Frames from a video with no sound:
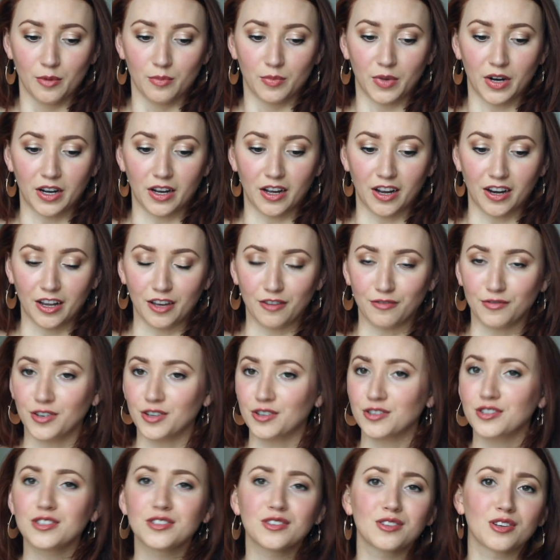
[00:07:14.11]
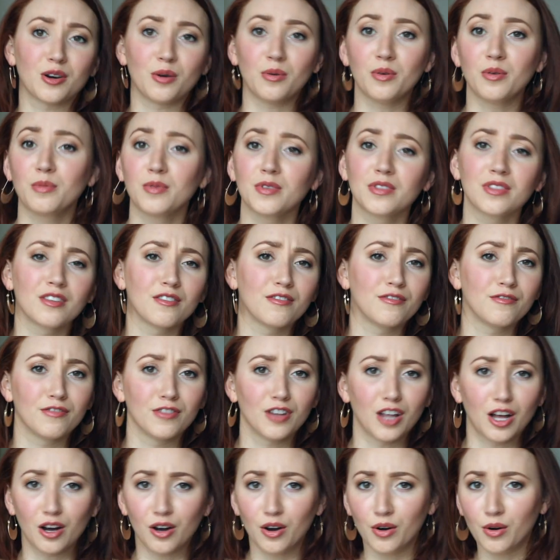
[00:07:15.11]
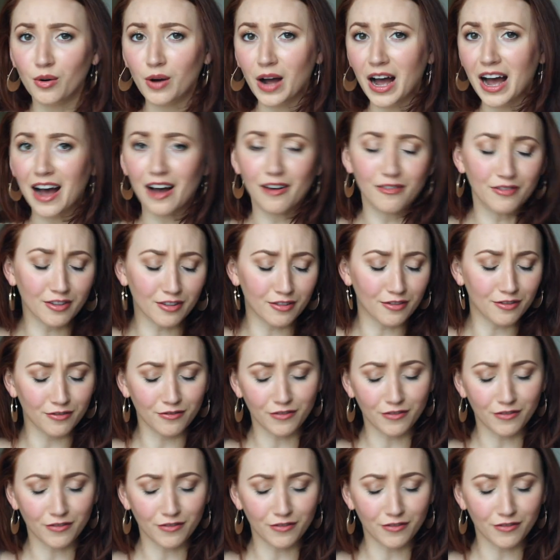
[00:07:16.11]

But if you're just going with the flow, having